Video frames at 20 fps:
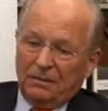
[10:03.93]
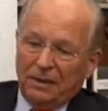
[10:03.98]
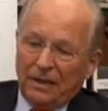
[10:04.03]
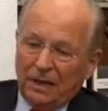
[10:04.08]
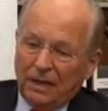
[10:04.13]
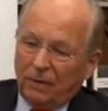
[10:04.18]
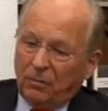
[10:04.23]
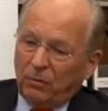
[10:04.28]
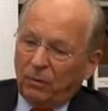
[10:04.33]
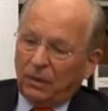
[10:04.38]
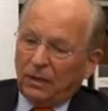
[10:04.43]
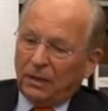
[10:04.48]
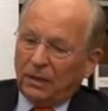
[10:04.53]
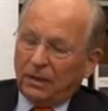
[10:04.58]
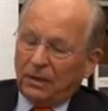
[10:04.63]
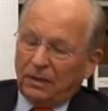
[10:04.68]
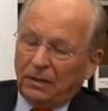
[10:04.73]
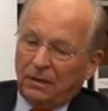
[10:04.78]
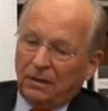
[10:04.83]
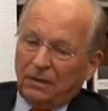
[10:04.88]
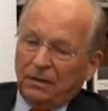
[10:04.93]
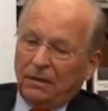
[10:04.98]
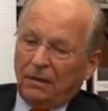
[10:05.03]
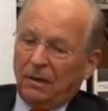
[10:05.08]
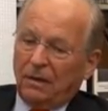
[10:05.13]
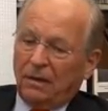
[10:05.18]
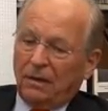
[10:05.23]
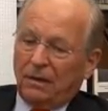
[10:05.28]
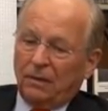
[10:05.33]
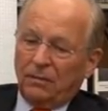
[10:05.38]
Equally,
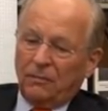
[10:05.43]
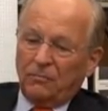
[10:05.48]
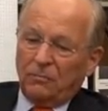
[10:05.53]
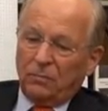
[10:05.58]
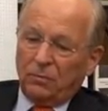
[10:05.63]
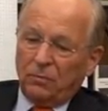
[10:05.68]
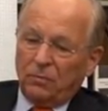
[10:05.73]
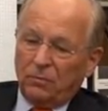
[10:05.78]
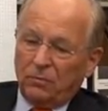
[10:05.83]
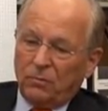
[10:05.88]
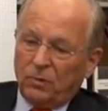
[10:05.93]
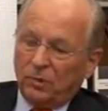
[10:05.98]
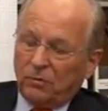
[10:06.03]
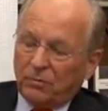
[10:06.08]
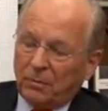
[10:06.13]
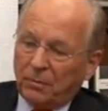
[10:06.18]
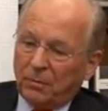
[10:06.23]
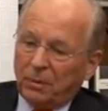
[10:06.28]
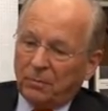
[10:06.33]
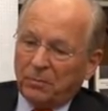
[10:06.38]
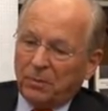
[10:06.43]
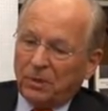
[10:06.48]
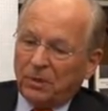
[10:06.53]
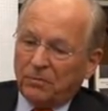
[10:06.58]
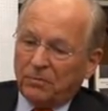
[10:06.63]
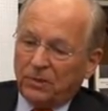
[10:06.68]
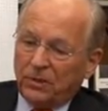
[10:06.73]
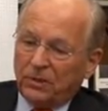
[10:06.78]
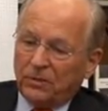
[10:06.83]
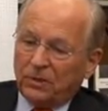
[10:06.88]
the Trump
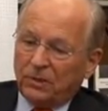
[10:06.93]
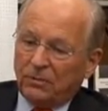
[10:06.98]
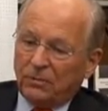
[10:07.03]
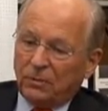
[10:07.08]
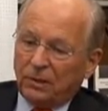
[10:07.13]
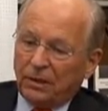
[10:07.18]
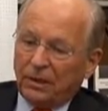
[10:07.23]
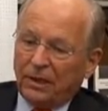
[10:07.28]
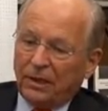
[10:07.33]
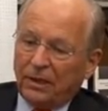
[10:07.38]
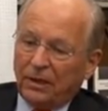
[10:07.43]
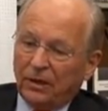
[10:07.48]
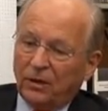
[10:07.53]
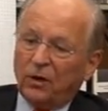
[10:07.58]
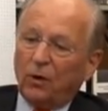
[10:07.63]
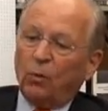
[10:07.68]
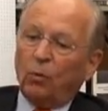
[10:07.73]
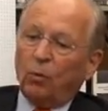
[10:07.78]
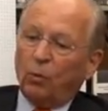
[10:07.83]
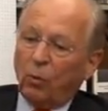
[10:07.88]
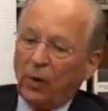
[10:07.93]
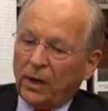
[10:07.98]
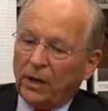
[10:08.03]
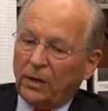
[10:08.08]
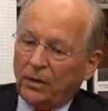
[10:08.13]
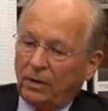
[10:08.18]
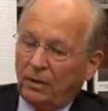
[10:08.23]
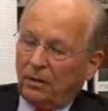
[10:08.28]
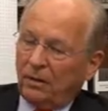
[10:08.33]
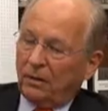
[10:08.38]
administration will hear
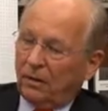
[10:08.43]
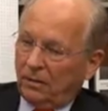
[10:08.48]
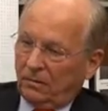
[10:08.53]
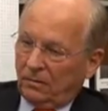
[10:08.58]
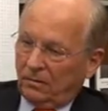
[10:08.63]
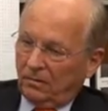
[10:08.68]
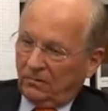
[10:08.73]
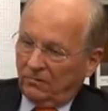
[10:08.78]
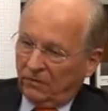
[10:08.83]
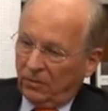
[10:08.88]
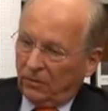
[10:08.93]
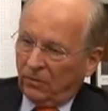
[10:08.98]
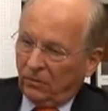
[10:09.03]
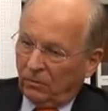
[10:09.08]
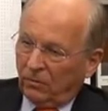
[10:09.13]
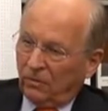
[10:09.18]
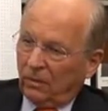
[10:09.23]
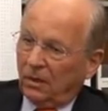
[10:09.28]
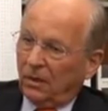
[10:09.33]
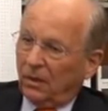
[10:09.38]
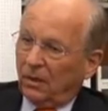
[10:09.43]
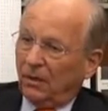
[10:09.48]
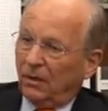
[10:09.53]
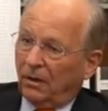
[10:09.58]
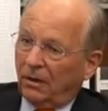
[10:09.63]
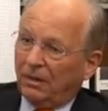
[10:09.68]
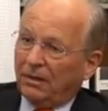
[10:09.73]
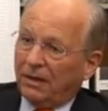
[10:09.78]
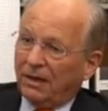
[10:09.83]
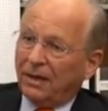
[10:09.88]
one view
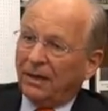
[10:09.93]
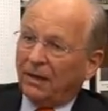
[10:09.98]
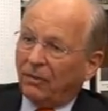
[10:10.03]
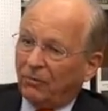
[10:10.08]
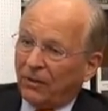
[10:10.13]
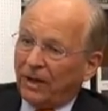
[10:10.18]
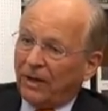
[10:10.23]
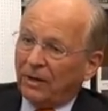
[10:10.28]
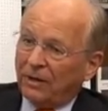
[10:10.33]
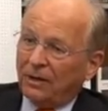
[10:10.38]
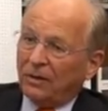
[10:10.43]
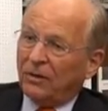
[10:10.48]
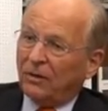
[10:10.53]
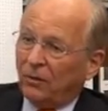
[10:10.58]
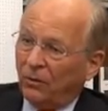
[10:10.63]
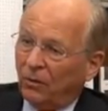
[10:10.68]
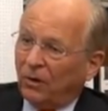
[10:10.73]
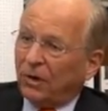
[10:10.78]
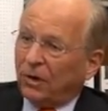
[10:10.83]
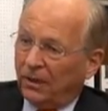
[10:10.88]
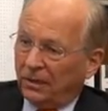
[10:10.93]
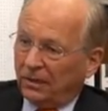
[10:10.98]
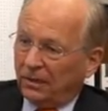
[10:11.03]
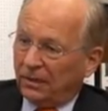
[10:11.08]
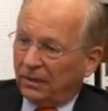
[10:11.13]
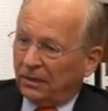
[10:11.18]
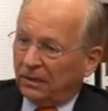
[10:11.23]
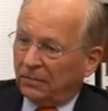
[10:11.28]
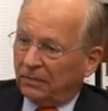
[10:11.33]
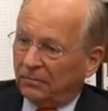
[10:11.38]
on the Iranian nuclear
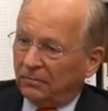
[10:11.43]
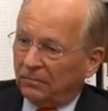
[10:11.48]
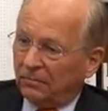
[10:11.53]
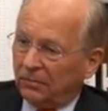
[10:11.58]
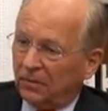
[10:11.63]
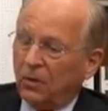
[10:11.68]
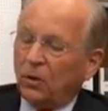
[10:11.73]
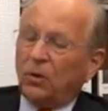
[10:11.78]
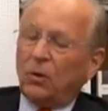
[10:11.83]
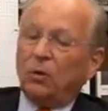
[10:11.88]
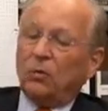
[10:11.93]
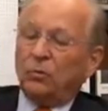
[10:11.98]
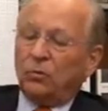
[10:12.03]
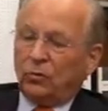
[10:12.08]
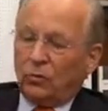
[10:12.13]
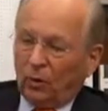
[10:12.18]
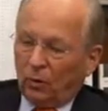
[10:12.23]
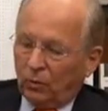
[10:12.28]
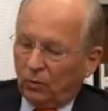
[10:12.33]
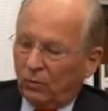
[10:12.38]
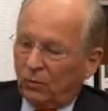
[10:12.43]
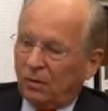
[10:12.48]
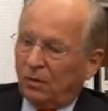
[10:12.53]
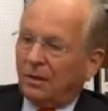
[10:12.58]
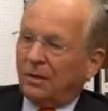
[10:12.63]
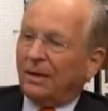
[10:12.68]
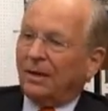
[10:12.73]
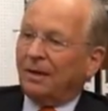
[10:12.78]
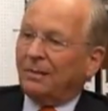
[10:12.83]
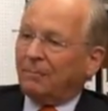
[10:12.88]
deal. Don't
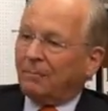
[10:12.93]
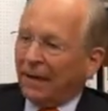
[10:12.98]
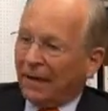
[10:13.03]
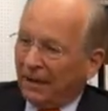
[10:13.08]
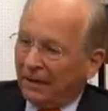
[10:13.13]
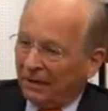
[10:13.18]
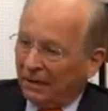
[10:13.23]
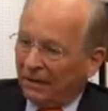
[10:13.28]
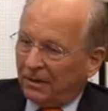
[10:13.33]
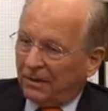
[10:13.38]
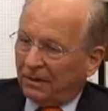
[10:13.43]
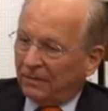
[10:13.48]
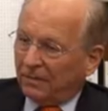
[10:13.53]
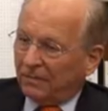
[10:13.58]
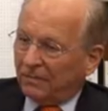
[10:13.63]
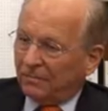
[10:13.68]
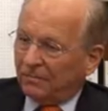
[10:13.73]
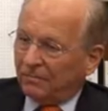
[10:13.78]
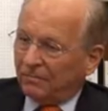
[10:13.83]
abandon it.